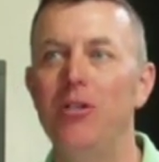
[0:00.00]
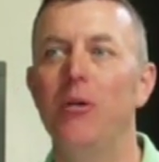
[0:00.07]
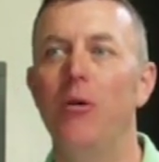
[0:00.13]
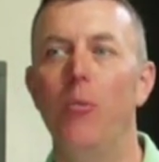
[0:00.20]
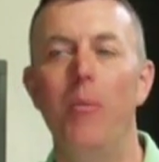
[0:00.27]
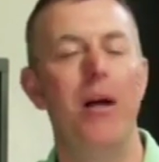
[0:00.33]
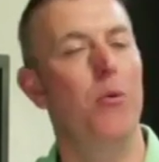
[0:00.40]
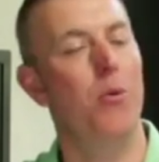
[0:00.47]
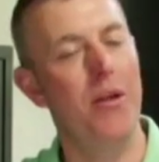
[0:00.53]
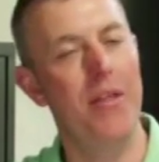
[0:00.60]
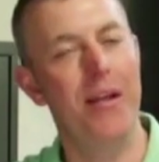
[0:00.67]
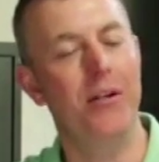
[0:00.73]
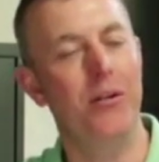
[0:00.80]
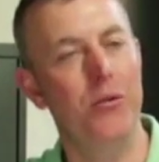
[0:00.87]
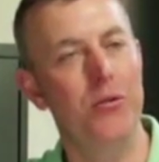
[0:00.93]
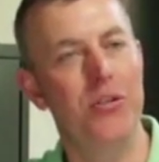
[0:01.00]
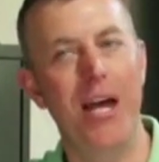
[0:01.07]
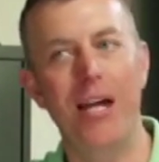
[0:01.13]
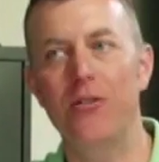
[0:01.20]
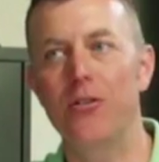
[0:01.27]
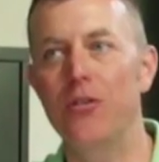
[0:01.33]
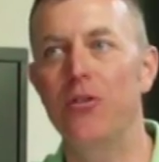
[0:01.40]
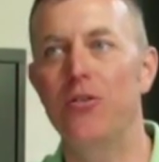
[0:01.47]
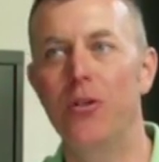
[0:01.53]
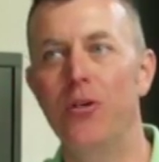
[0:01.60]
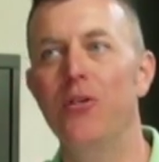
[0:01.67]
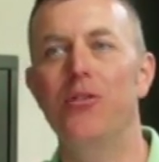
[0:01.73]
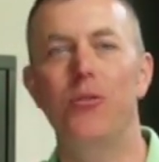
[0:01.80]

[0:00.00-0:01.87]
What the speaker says: And oh, by the way, that includes taxes and insurance.